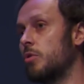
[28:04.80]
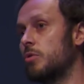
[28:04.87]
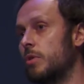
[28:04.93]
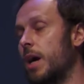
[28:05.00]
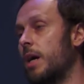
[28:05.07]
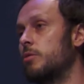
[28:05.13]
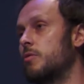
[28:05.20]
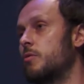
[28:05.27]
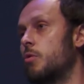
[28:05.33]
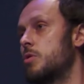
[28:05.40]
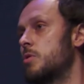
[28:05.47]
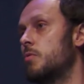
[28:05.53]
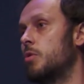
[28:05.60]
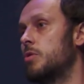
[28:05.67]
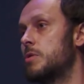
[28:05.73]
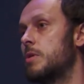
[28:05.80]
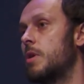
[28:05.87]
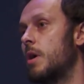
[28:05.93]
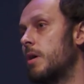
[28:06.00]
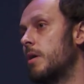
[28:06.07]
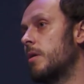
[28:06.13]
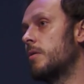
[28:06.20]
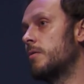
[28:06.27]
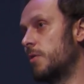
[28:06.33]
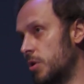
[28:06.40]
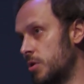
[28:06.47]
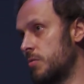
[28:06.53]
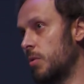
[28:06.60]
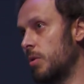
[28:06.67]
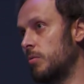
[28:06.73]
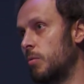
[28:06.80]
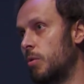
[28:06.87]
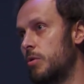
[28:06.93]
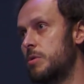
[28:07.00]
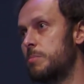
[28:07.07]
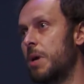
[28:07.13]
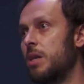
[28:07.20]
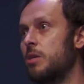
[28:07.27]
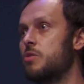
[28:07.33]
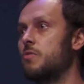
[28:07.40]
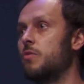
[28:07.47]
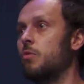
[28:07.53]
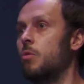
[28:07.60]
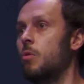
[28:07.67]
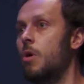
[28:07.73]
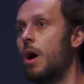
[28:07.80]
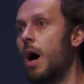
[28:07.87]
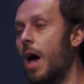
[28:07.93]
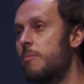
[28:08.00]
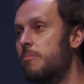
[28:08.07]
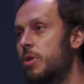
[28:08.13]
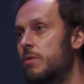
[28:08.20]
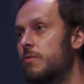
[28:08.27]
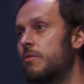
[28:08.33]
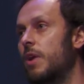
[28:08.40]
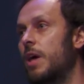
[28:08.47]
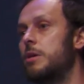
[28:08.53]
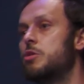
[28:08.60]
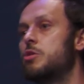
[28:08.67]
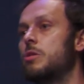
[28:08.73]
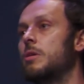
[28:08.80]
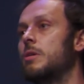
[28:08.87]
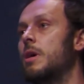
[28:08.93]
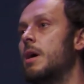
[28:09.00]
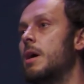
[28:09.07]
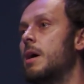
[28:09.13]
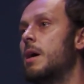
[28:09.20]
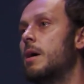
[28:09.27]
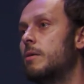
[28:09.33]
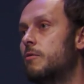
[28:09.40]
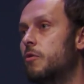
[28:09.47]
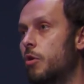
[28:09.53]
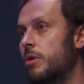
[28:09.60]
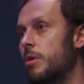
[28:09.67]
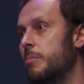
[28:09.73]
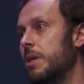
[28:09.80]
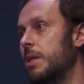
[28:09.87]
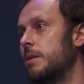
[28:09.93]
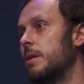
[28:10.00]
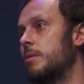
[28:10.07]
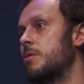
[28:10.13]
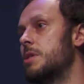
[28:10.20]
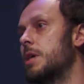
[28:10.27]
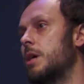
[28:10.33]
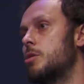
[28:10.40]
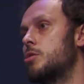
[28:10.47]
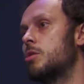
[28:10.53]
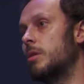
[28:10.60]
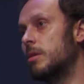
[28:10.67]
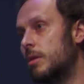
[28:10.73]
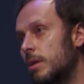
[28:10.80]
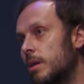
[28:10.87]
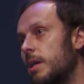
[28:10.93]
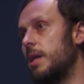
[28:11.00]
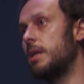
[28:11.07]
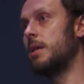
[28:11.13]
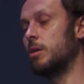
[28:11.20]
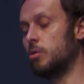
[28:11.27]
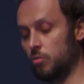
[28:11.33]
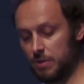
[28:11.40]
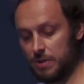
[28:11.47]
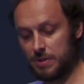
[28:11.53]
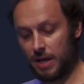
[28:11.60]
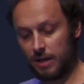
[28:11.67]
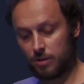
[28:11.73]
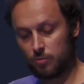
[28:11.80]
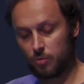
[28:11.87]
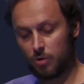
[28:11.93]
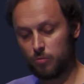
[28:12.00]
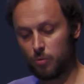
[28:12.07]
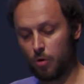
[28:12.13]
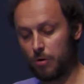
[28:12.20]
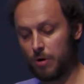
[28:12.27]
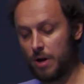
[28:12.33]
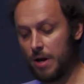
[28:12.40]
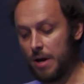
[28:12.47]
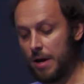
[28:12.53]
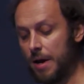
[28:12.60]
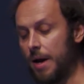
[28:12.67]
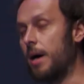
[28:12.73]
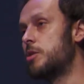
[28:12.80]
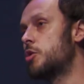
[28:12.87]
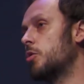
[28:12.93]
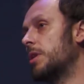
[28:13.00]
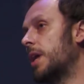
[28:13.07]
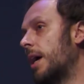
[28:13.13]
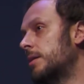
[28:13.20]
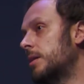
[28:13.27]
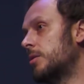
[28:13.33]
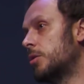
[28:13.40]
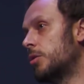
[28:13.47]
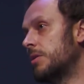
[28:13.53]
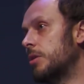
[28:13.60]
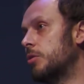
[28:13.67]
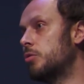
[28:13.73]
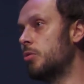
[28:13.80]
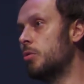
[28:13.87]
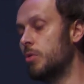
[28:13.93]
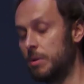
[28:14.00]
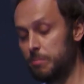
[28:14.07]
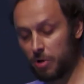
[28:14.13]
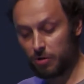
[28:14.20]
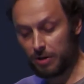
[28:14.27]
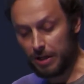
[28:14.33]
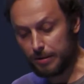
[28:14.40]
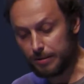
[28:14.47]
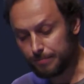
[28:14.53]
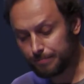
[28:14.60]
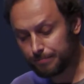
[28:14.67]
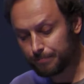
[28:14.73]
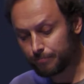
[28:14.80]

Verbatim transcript: what you had, of course, was First World War, Spanish flu, hyperinflation, further militarization leading to the Second World War. Uh, so in nineteen thirty-two in Berlin,